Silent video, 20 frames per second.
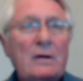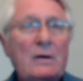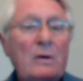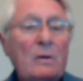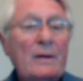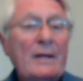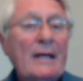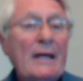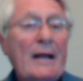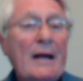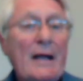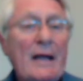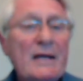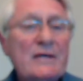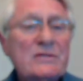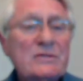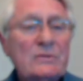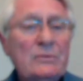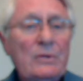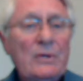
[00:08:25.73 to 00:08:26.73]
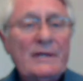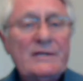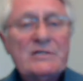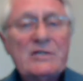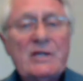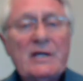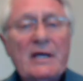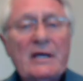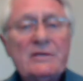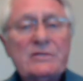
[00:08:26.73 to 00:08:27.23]
only got a high school
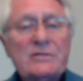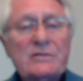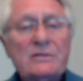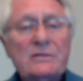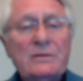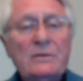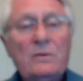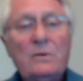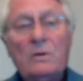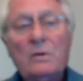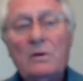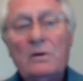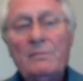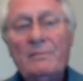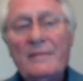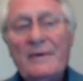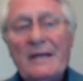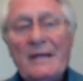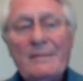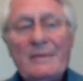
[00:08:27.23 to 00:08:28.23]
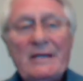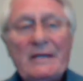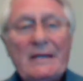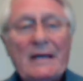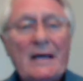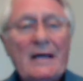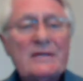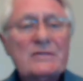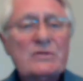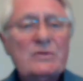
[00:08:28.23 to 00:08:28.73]
education, or maybe
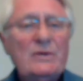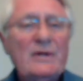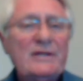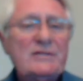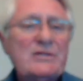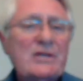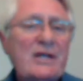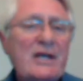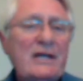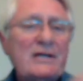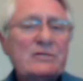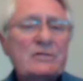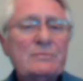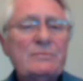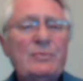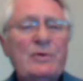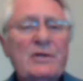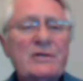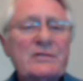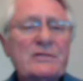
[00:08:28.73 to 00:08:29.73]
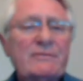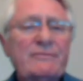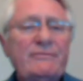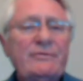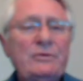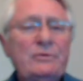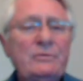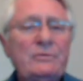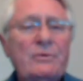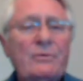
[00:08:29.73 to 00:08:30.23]
a high school education plus a
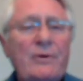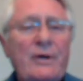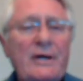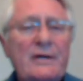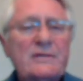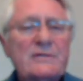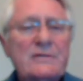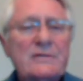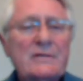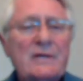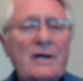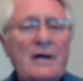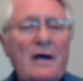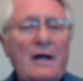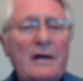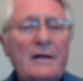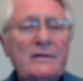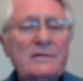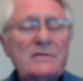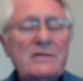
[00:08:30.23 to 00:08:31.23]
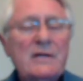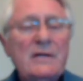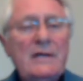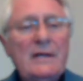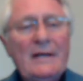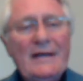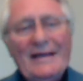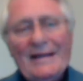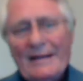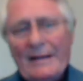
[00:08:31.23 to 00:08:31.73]
few credits in college.
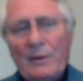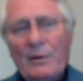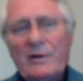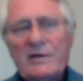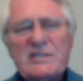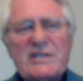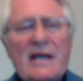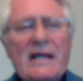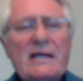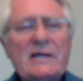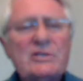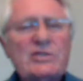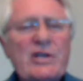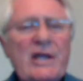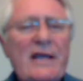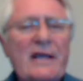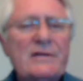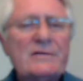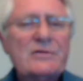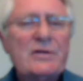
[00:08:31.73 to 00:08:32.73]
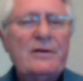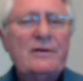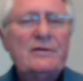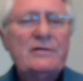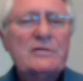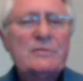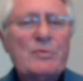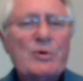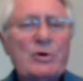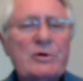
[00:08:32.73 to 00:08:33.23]
They want to take a chance on
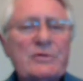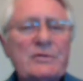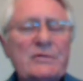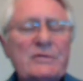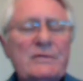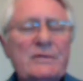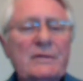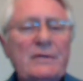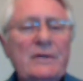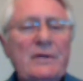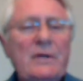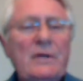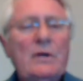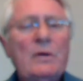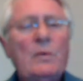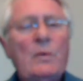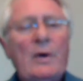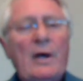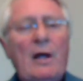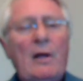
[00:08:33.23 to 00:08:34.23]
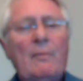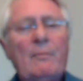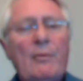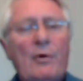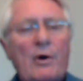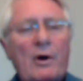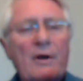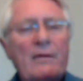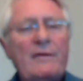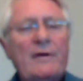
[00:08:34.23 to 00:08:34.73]
this person. Well,
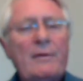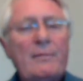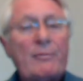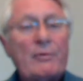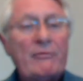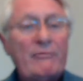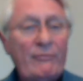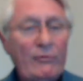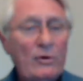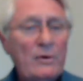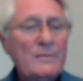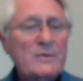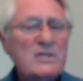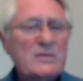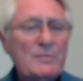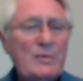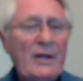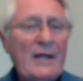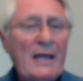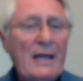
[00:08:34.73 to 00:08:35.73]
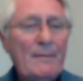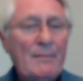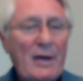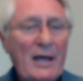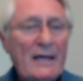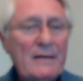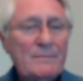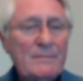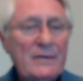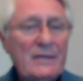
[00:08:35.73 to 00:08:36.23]
part of their performance plan
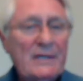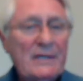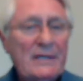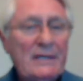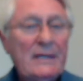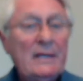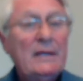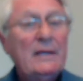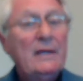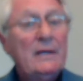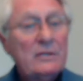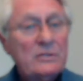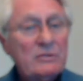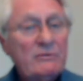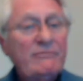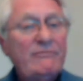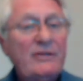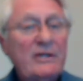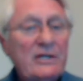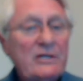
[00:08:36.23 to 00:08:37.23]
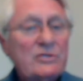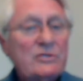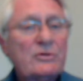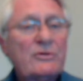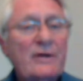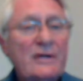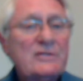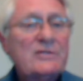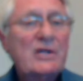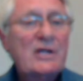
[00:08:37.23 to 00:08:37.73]
might be to finish
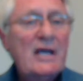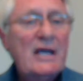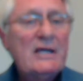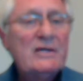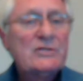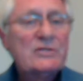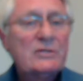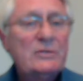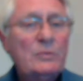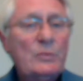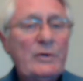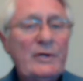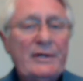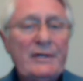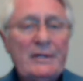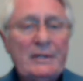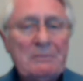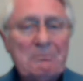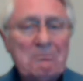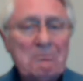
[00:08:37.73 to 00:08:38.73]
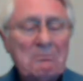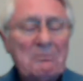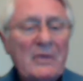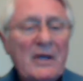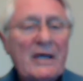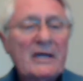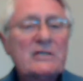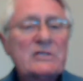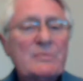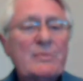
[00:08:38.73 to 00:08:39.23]
your education within
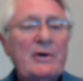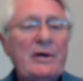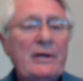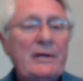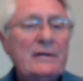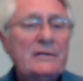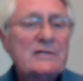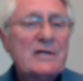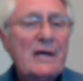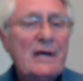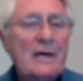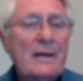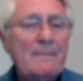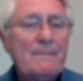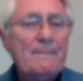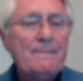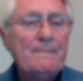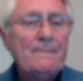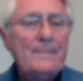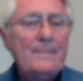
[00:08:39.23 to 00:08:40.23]
X period of time.